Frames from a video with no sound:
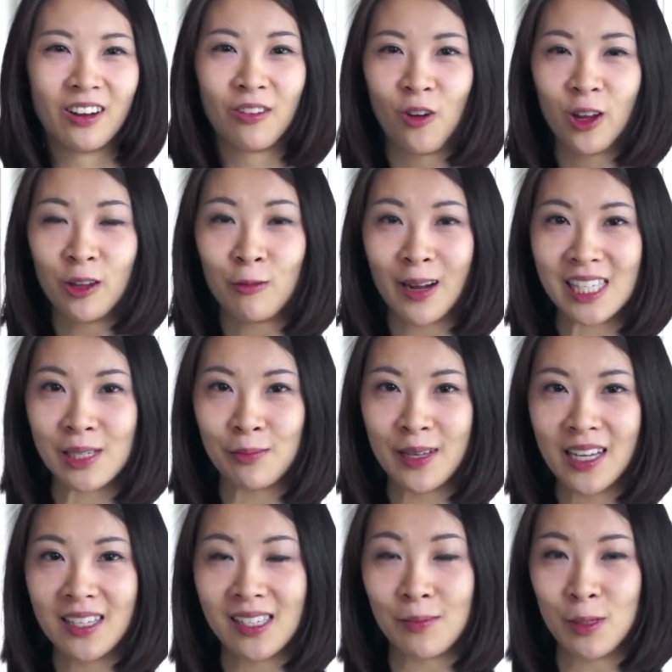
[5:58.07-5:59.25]
For the
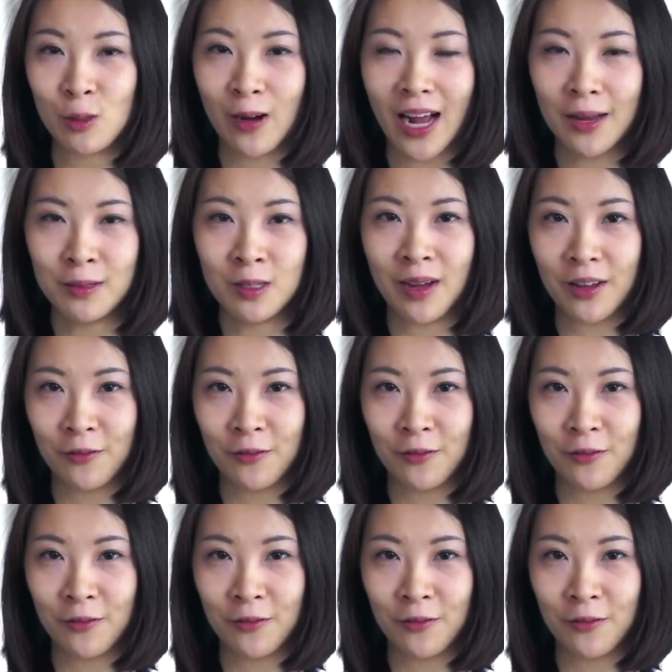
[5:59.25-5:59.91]
recipe, subscribe to my